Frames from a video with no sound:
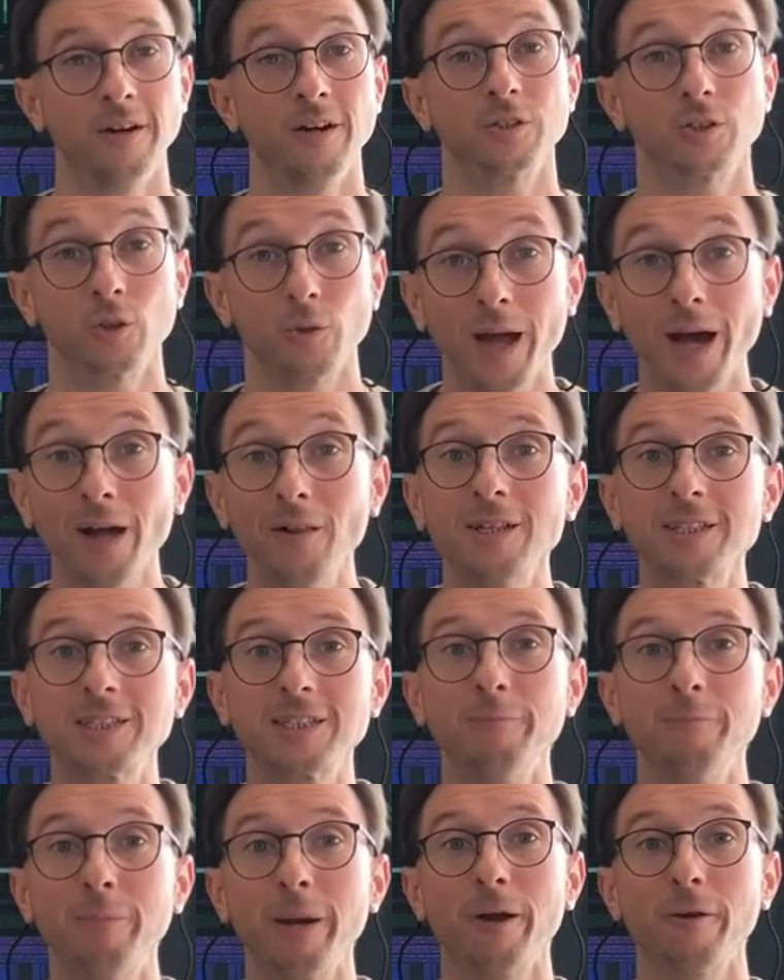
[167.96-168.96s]
So now let's
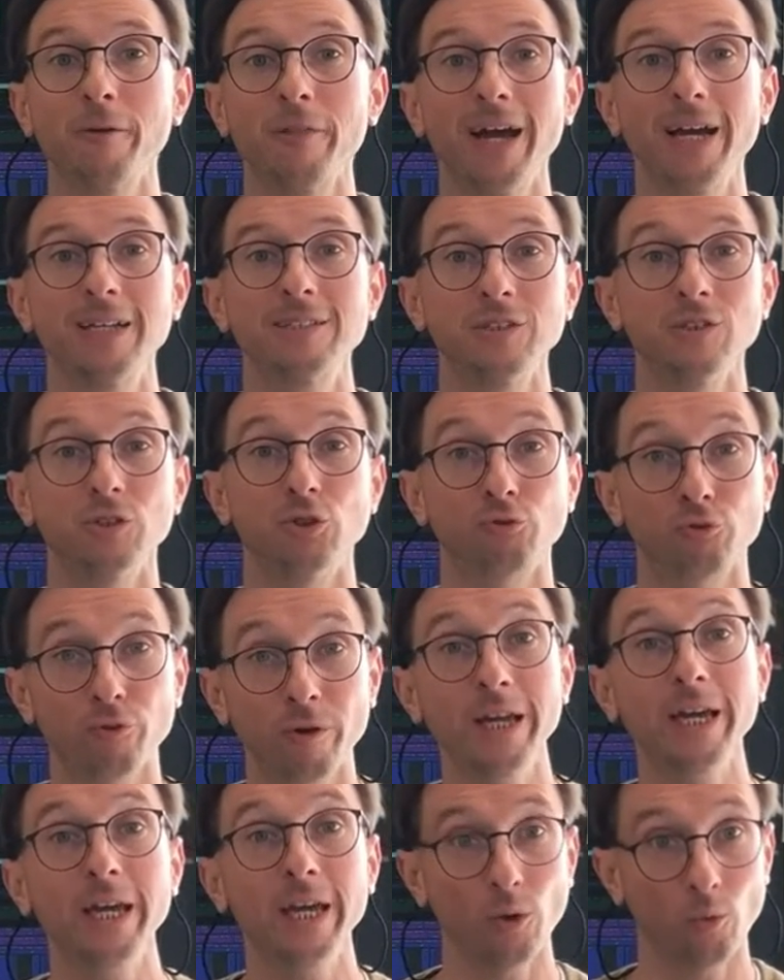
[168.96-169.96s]
compare that to
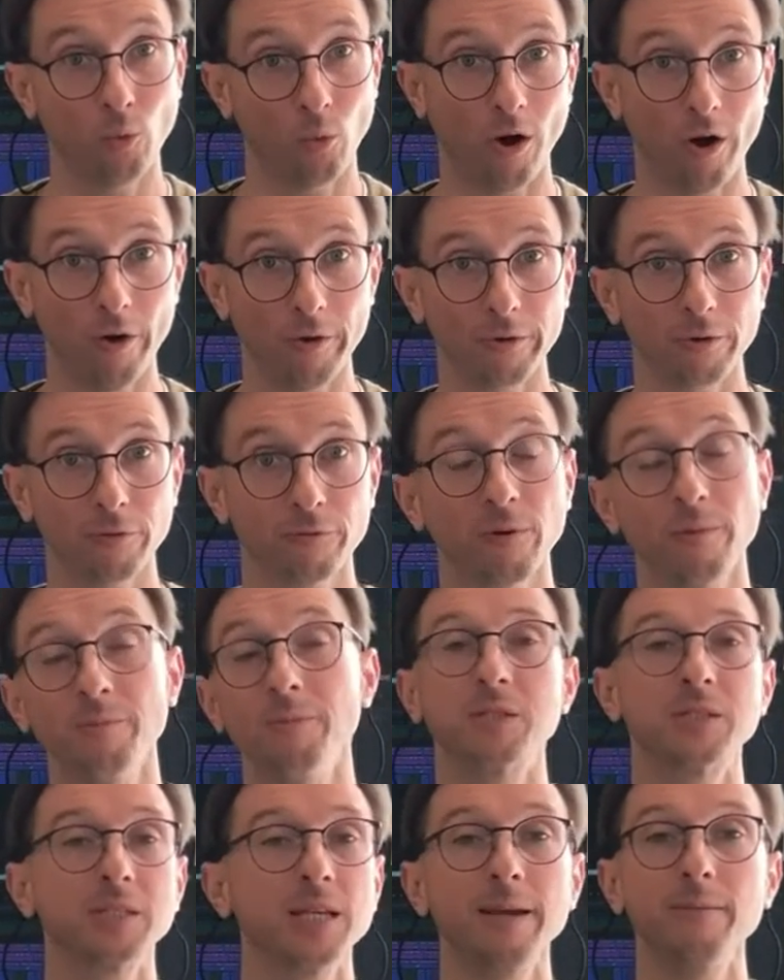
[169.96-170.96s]
drinking water from
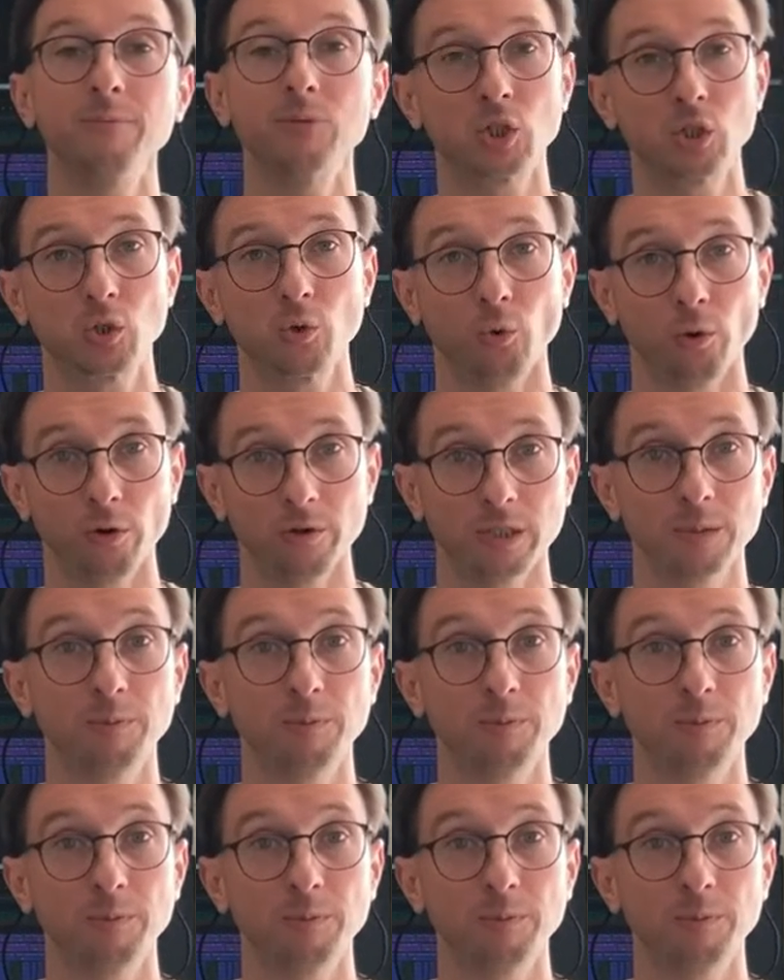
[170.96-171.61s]
the same store.